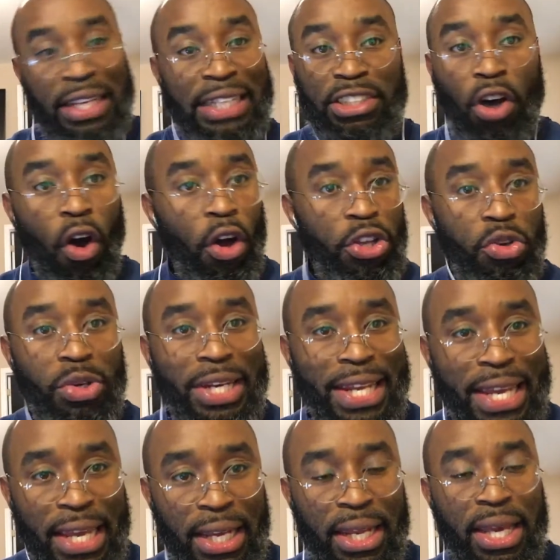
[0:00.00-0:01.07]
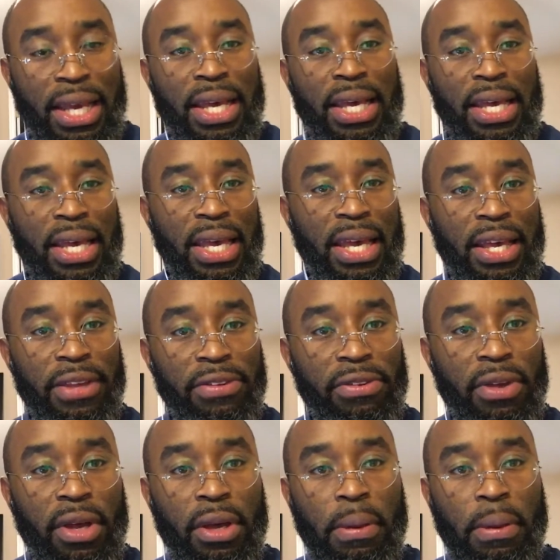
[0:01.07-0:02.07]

That's all you need is